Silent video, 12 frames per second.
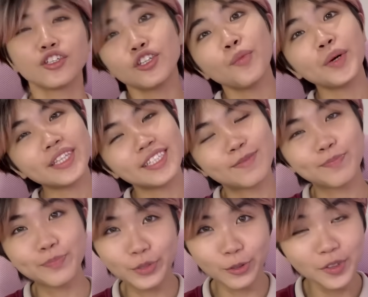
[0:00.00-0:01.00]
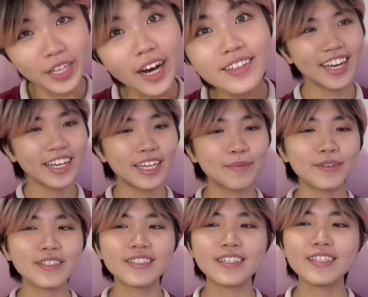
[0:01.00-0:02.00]
You know what this dude does? He
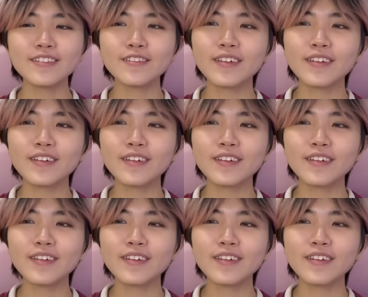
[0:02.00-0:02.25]
proceeds to